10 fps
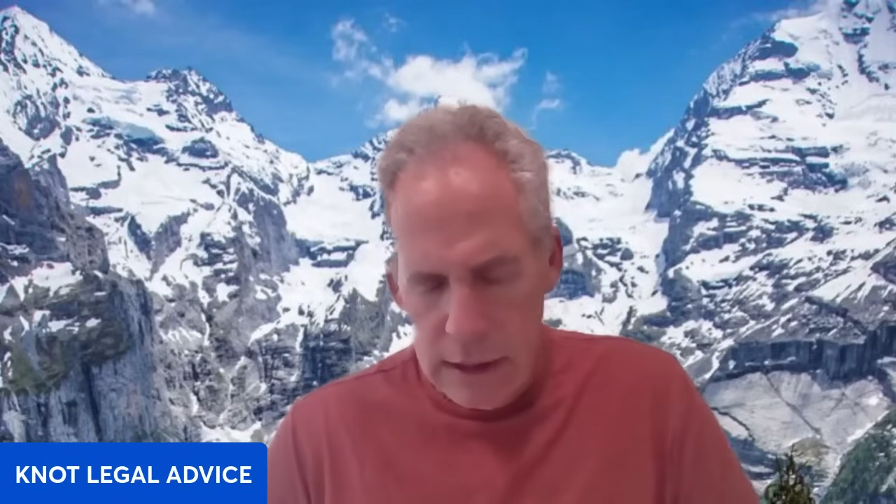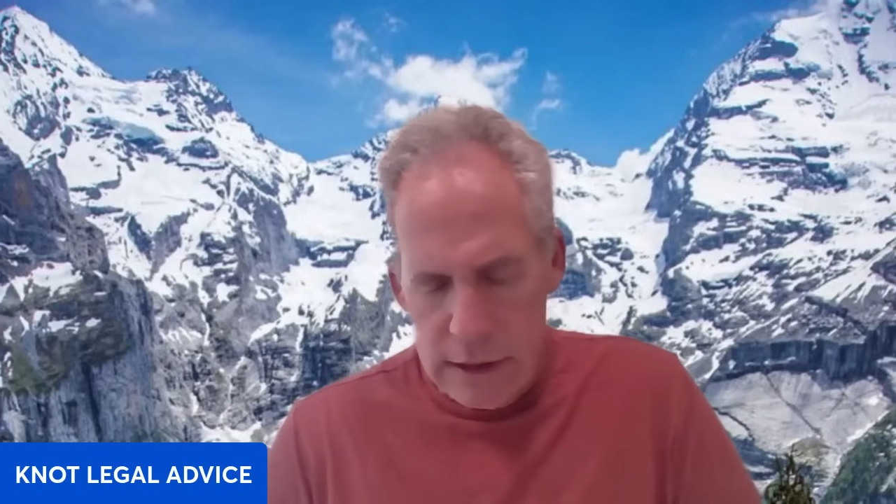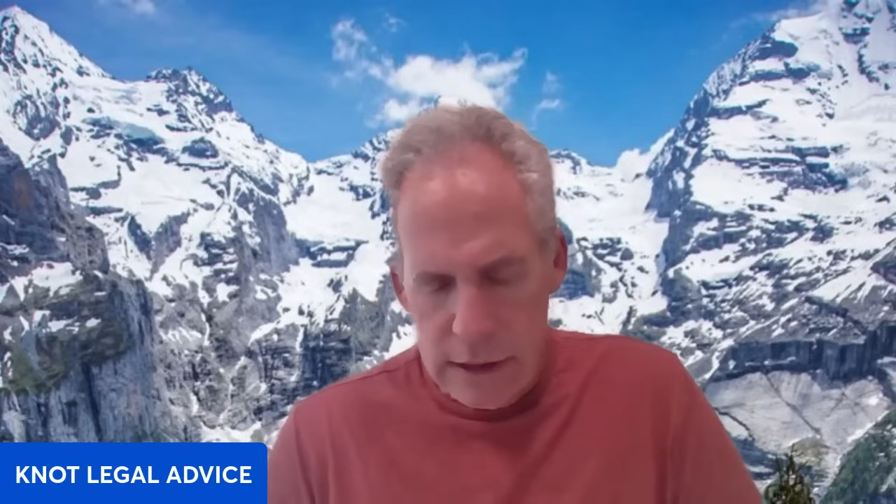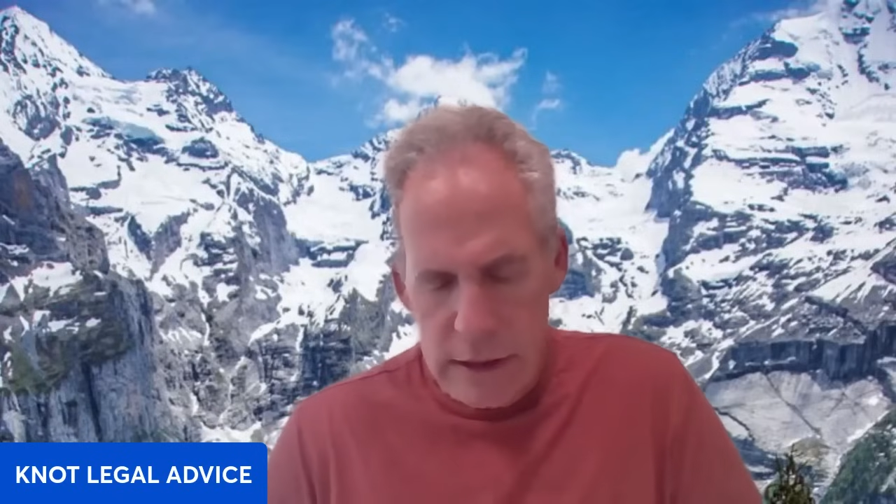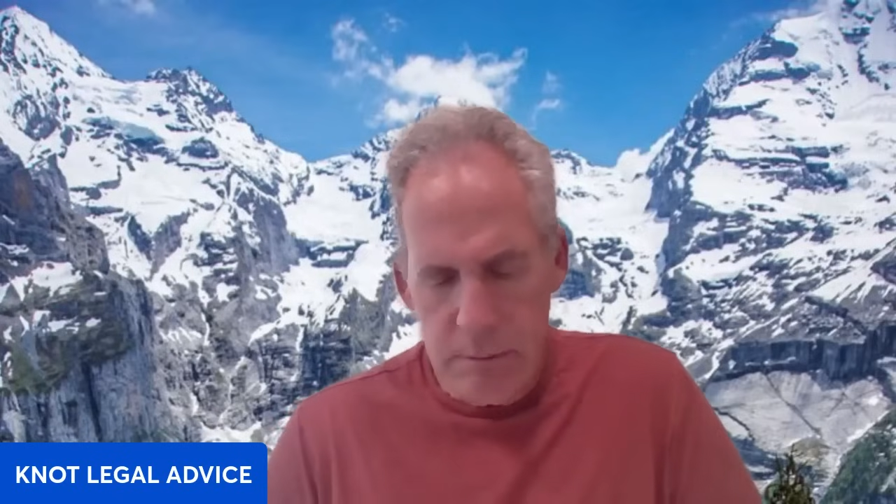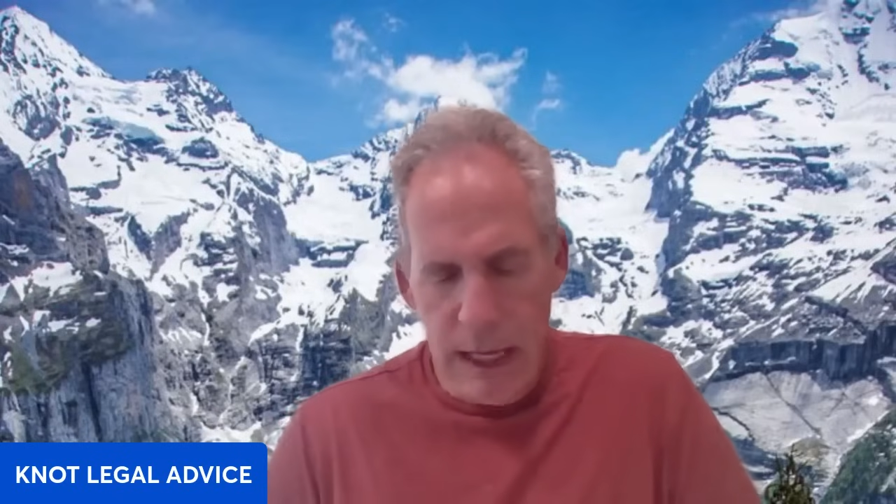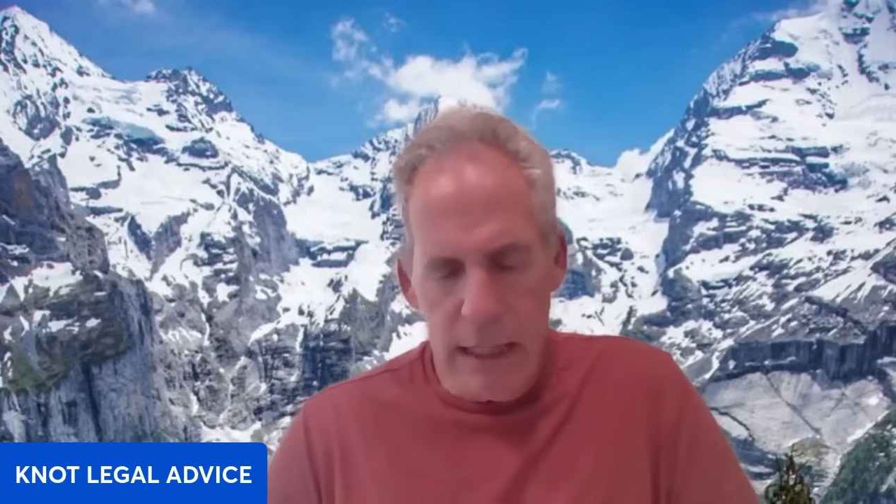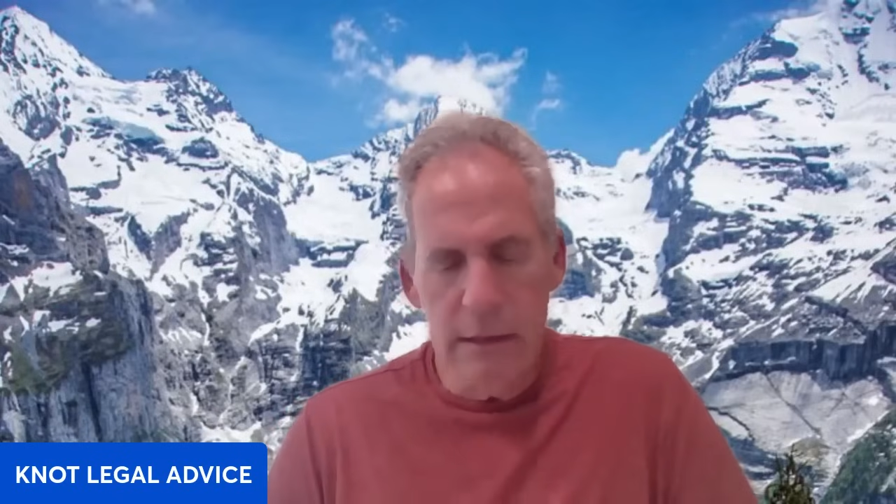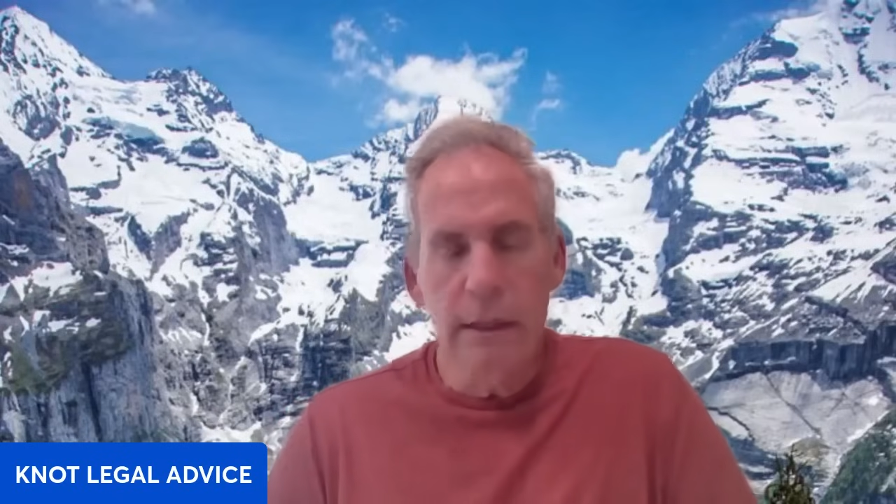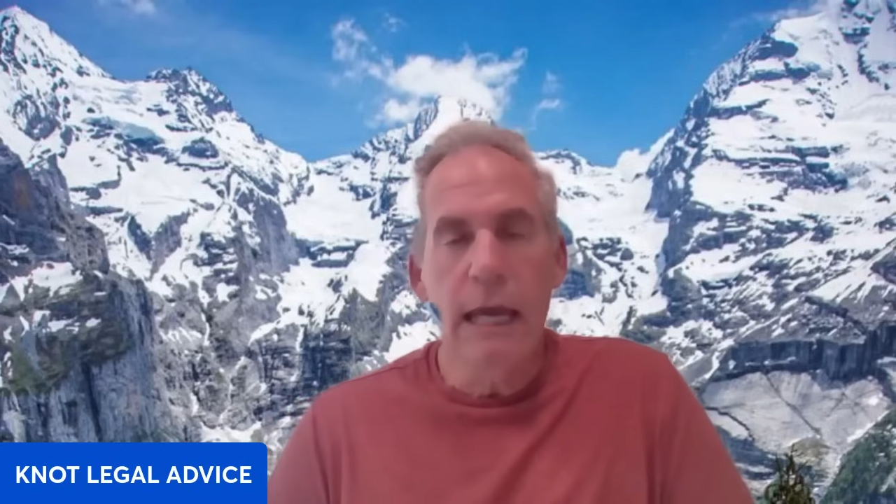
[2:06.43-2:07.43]

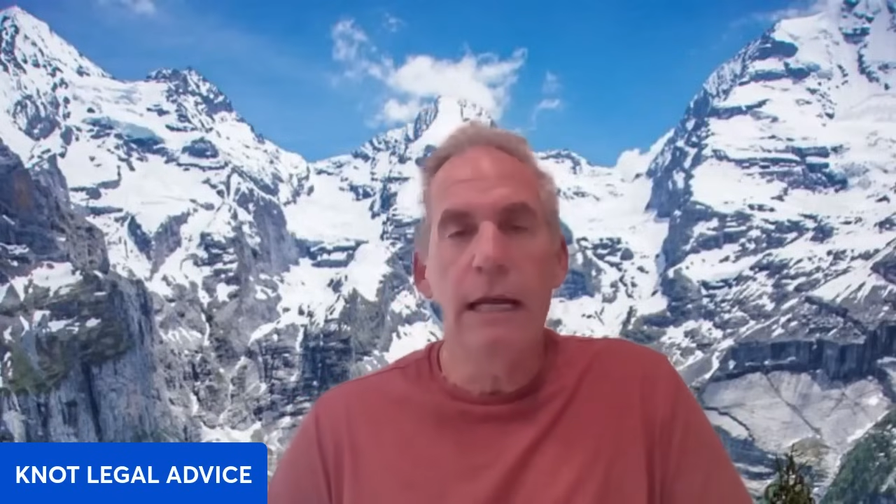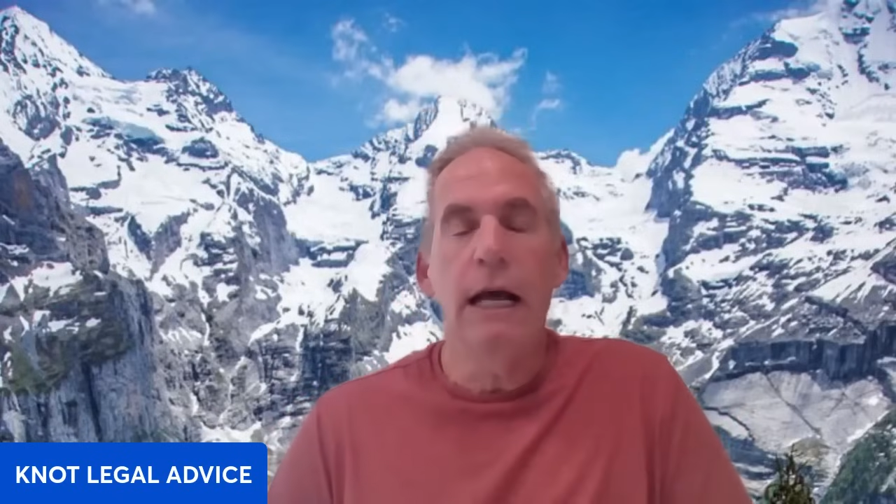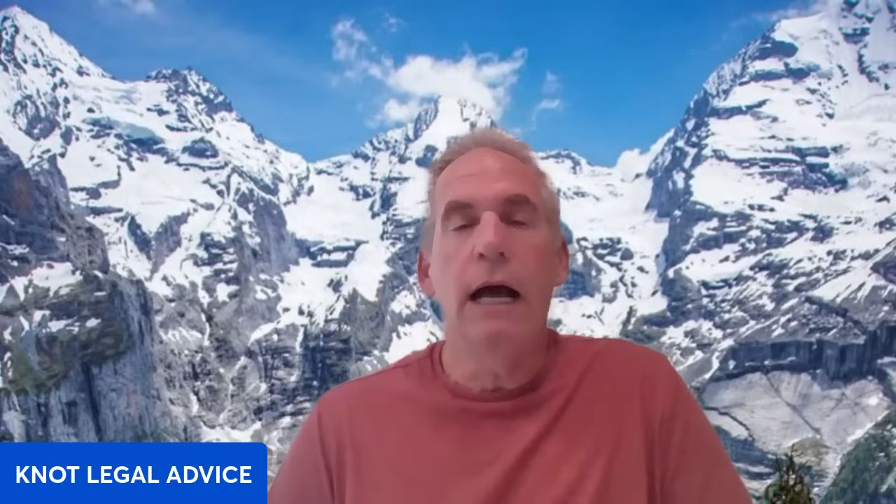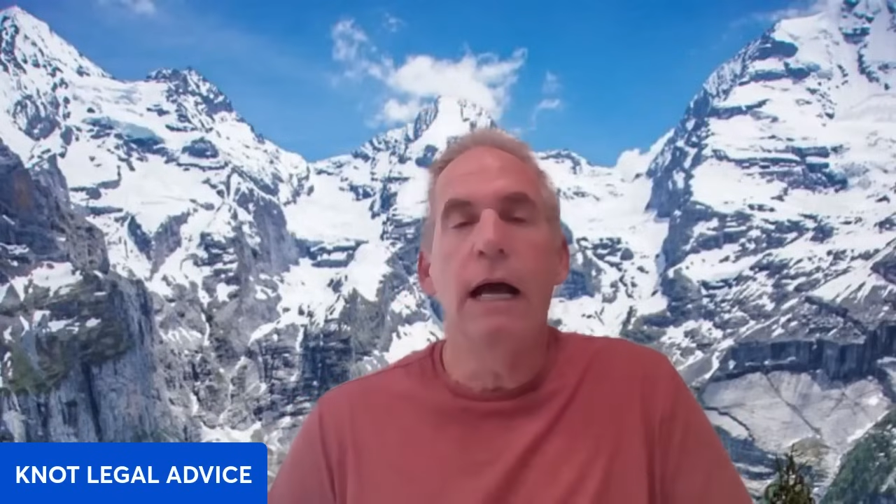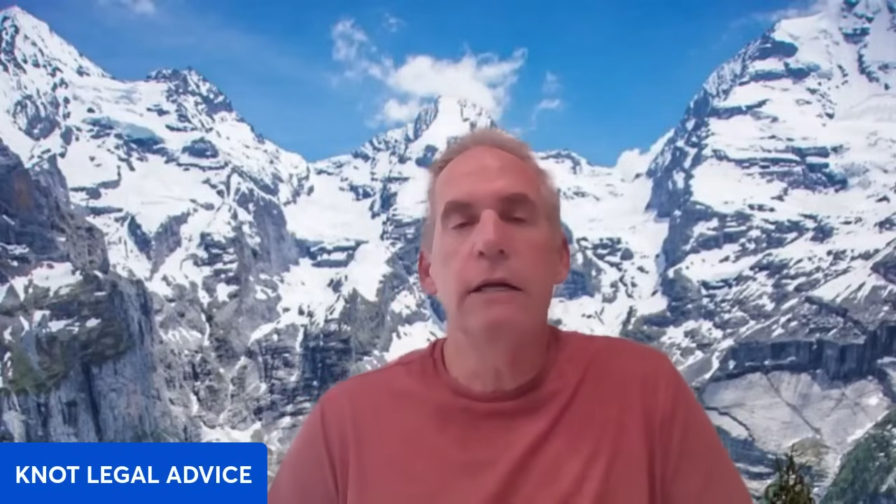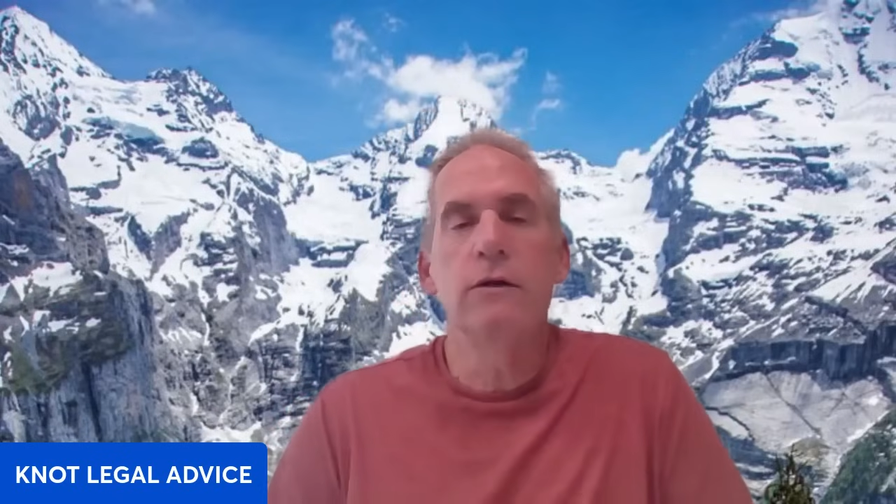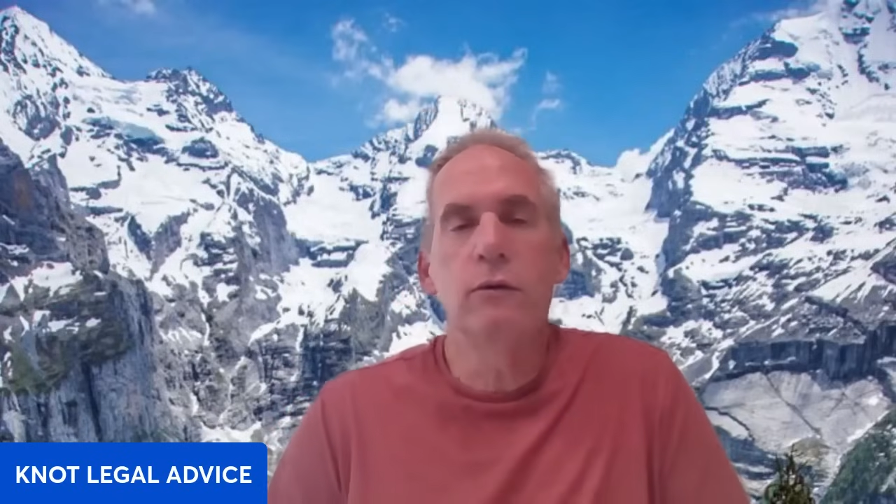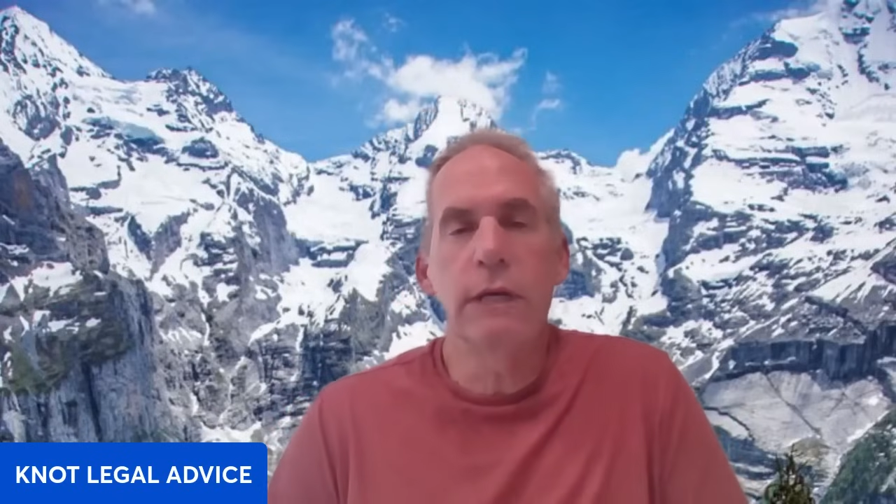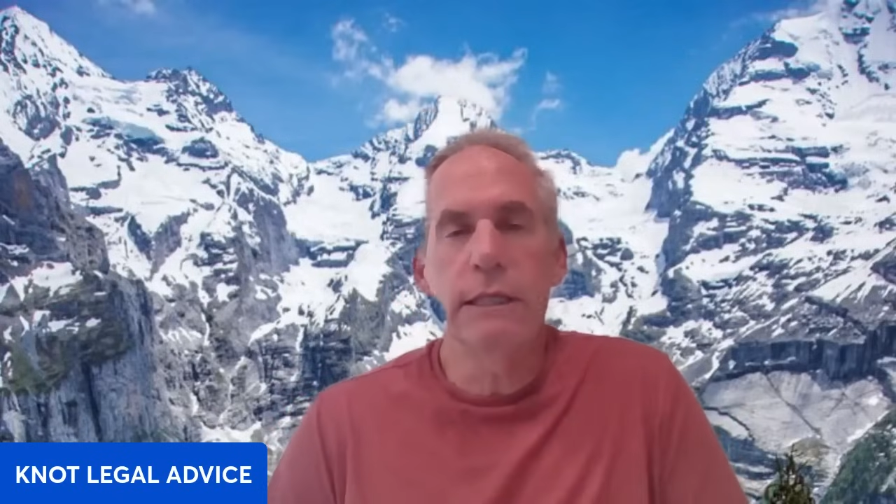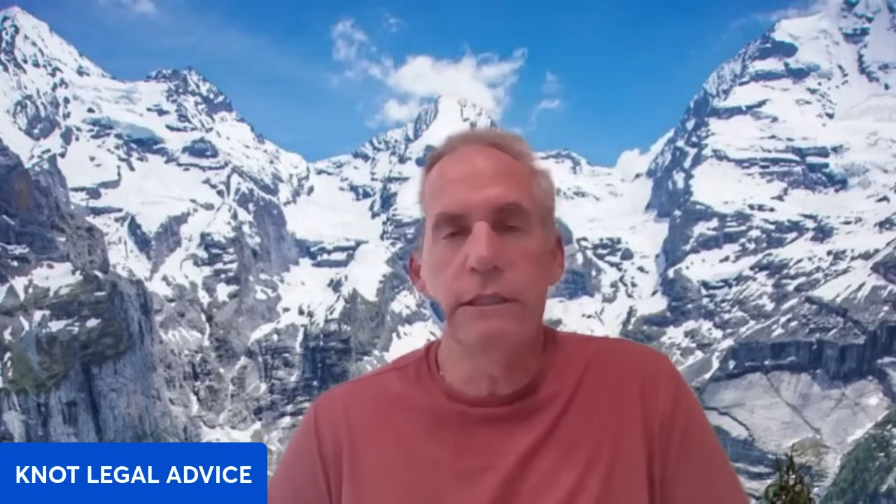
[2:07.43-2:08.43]
spent and
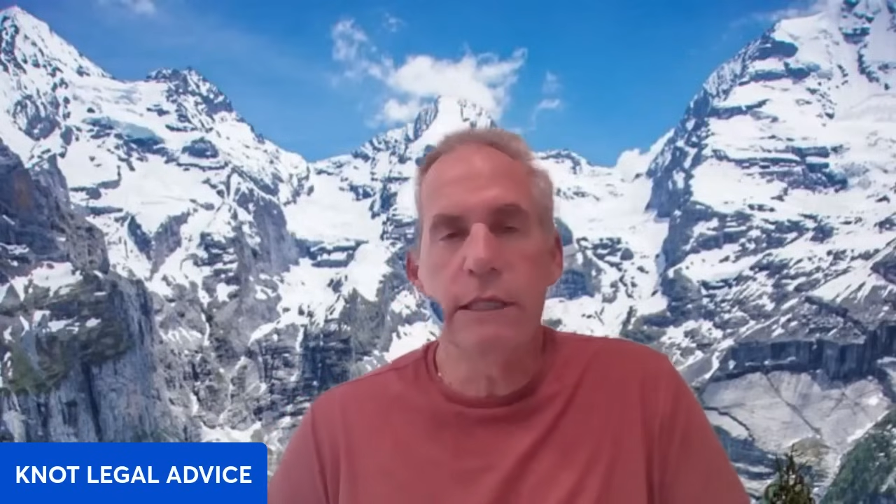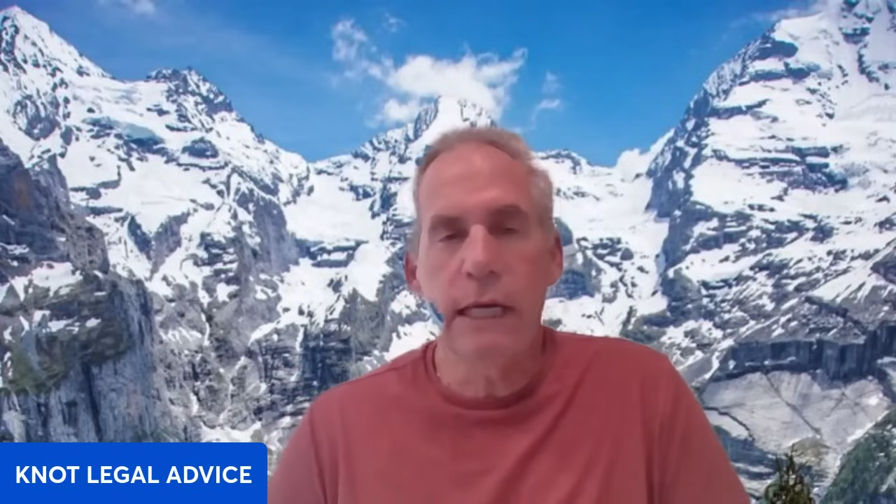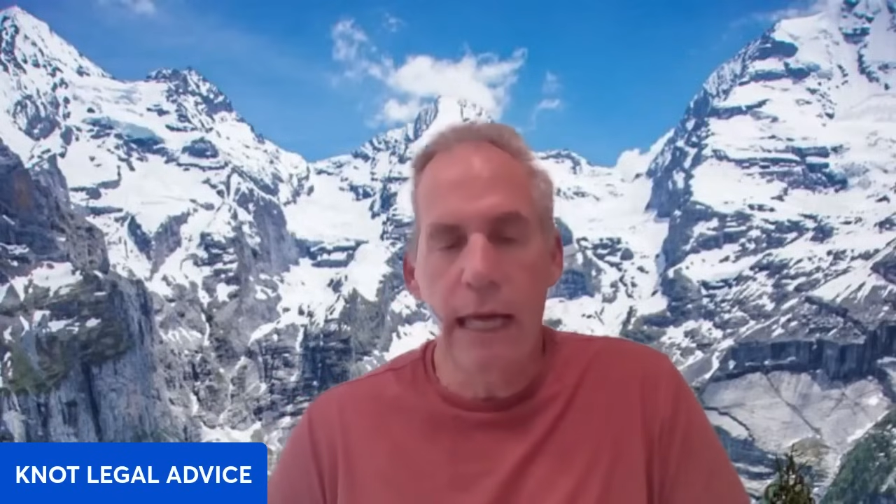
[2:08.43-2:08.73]
hundreds